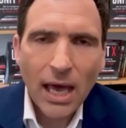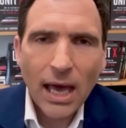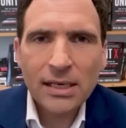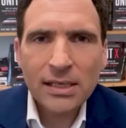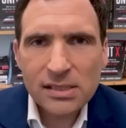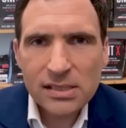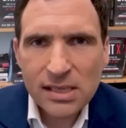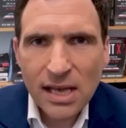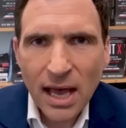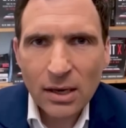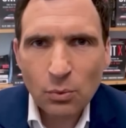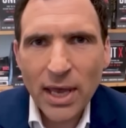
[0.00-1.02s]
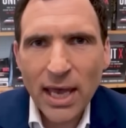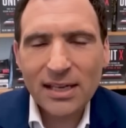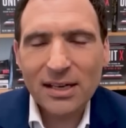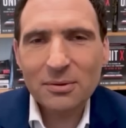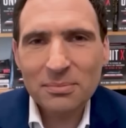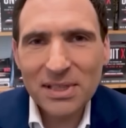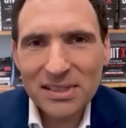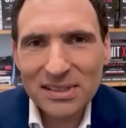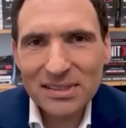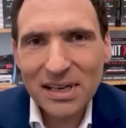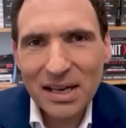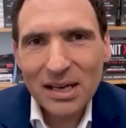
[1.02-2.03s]
And instead, we ended up
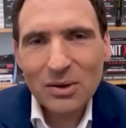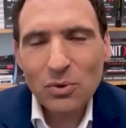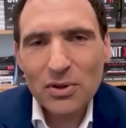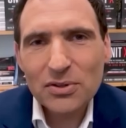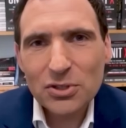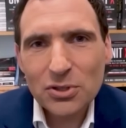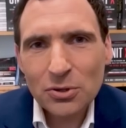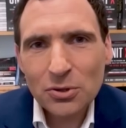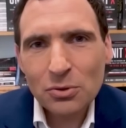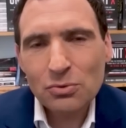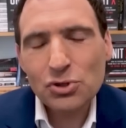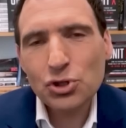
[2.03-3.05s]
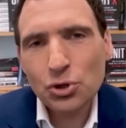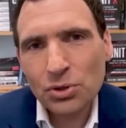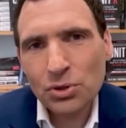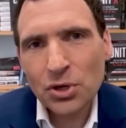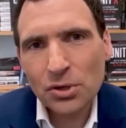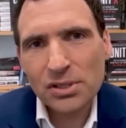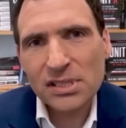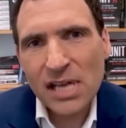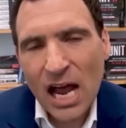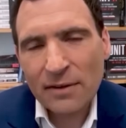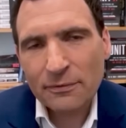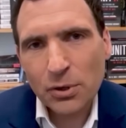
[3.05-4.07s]
meeting with two junior
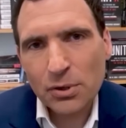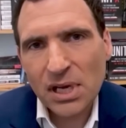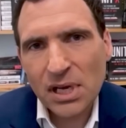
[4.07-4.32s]
staffers